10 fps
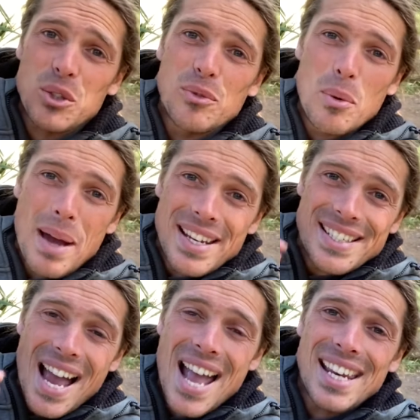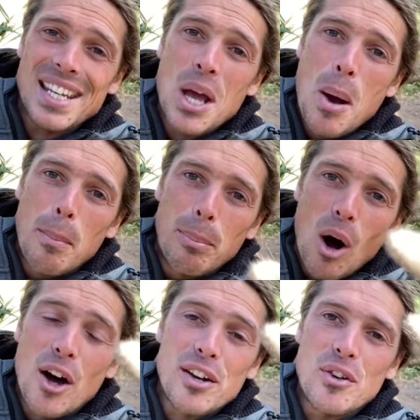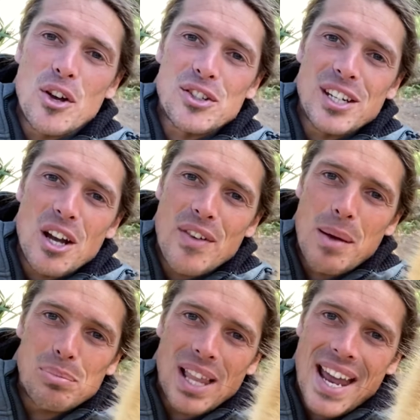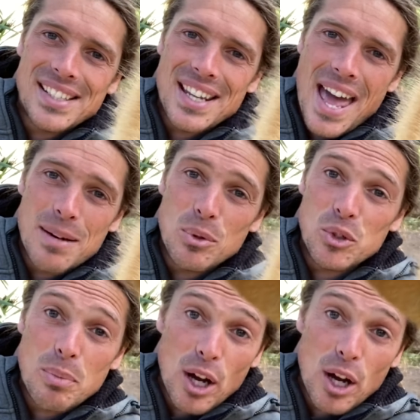for maintaining biodiversity of our plants and animals by